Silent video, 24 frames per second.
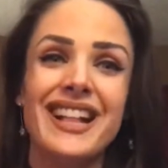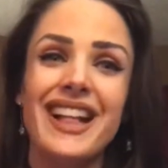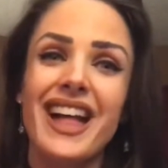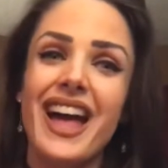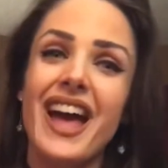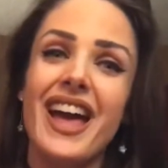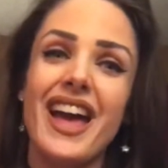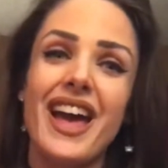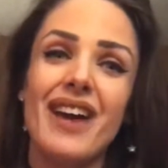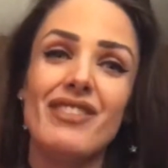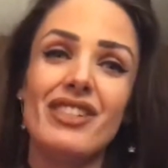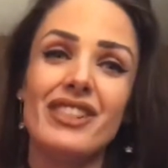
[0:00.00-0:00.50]

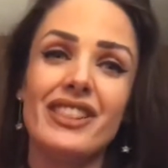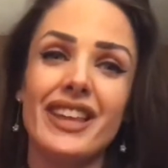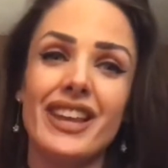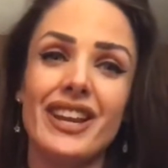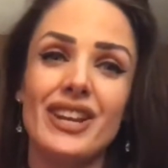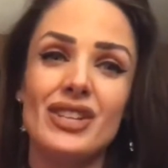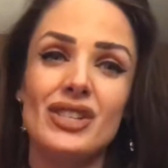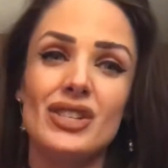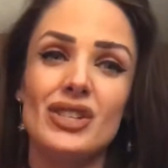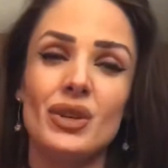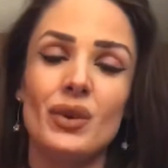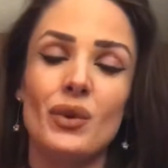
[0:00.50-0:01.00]
I have a
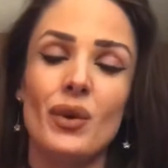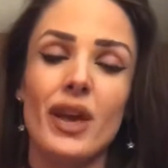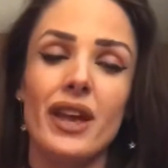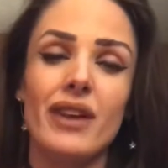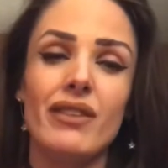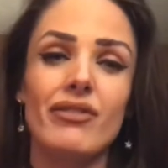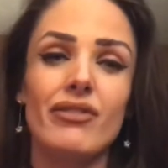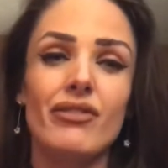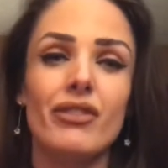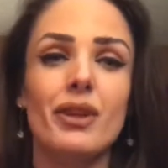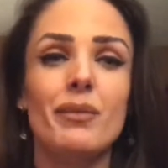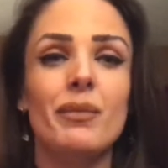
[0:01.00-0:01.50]
link to a
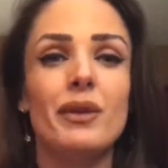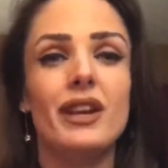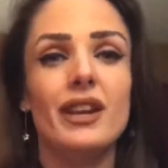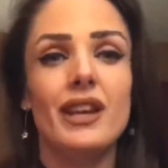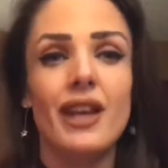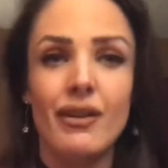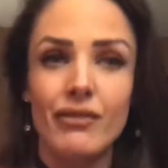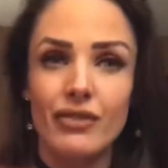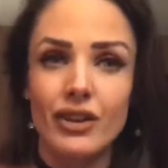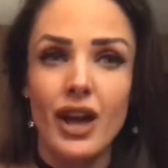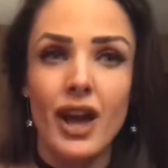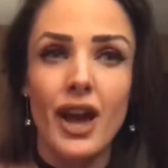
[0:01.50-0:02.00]
free
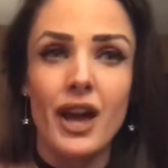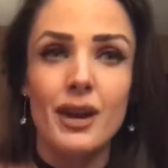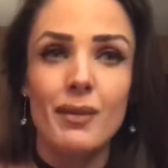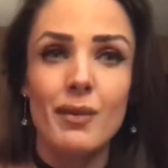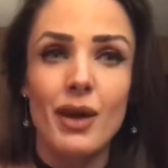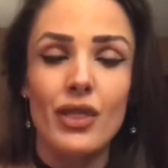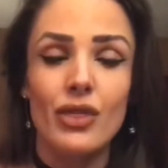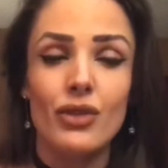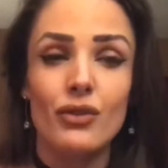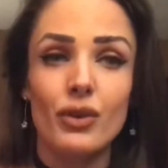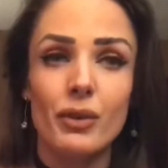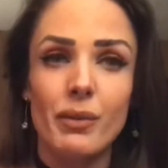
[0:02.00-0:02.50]
PDF guide
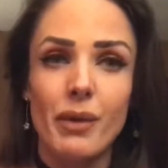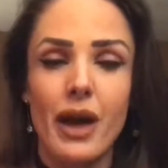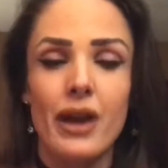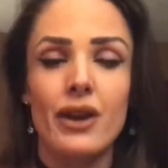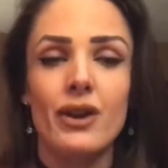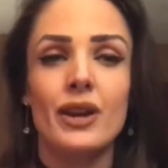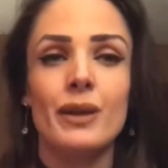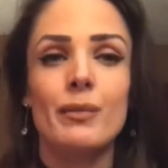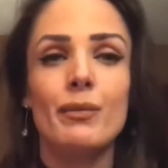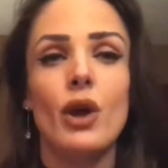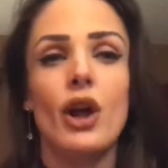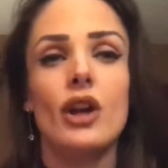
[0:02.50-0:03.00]
about the
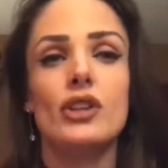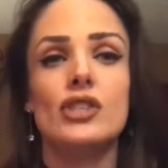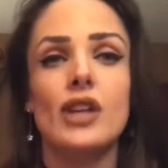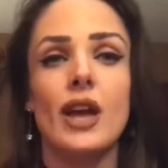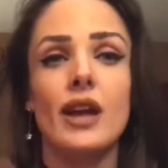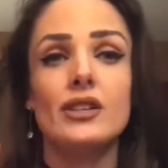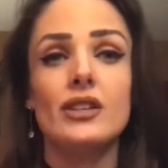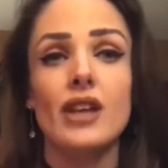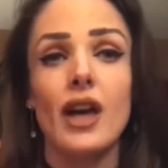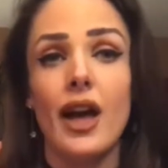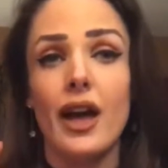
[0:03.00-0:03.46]
Repatterning Project.